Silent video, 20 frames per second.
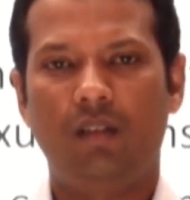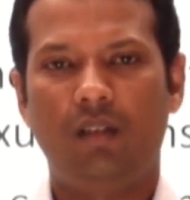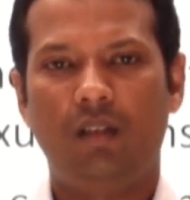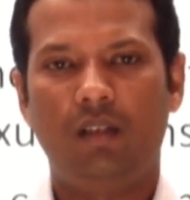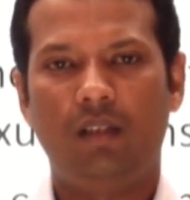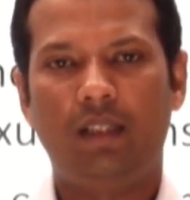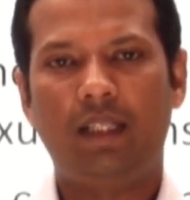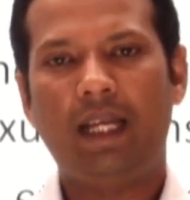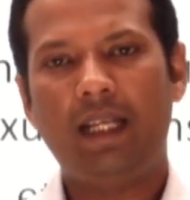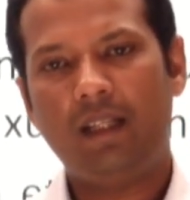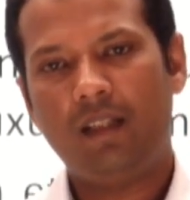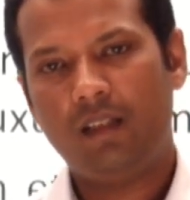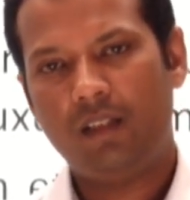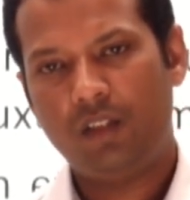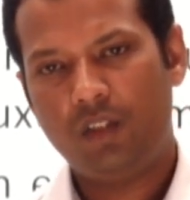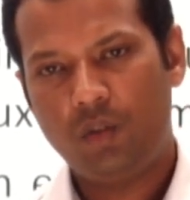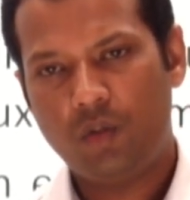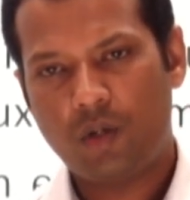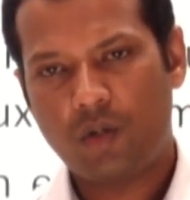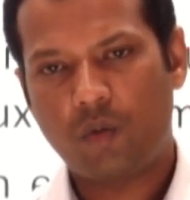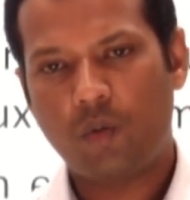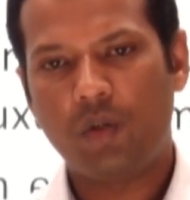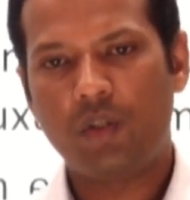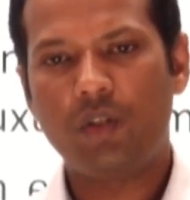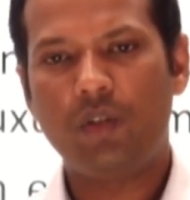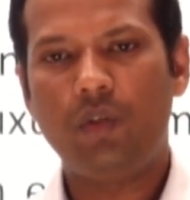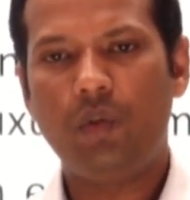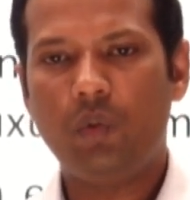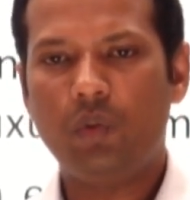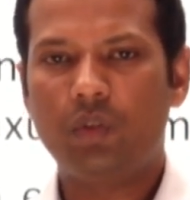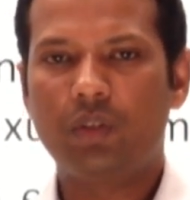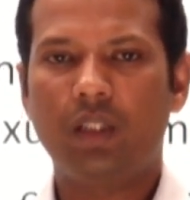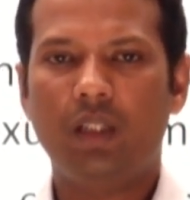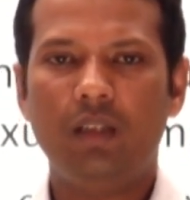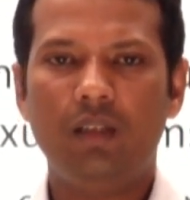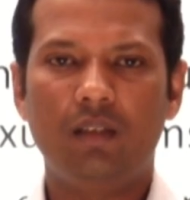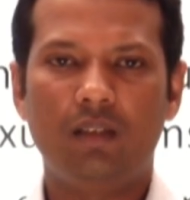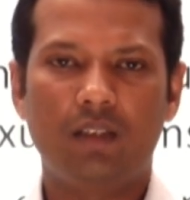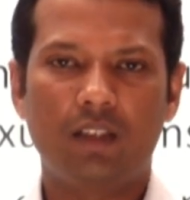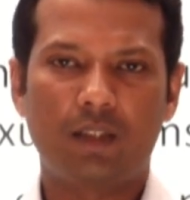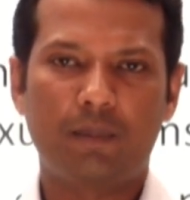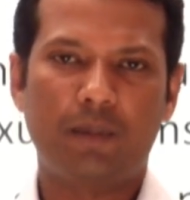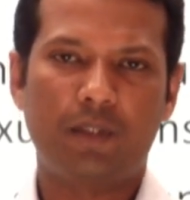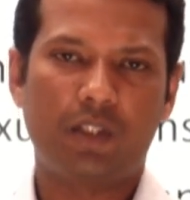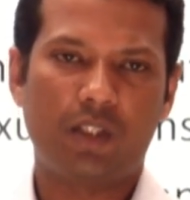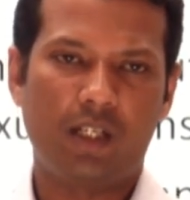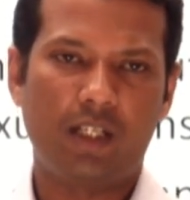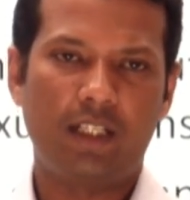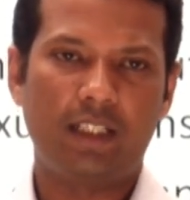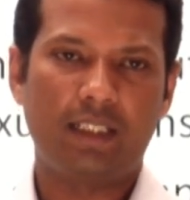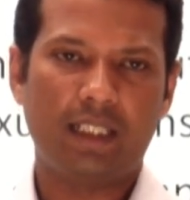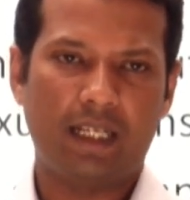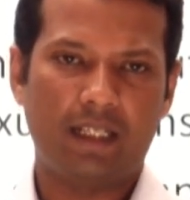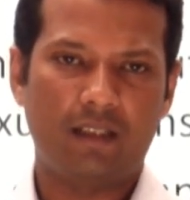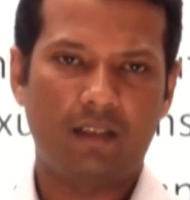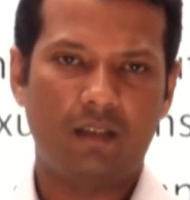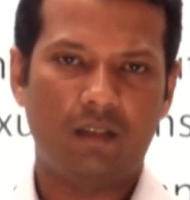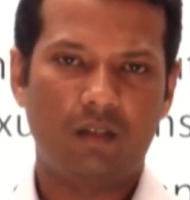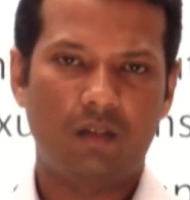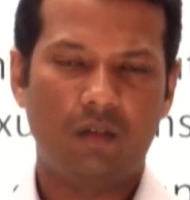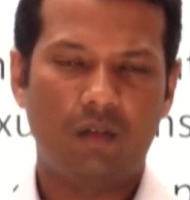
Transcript: then you are going to use the specialty channel.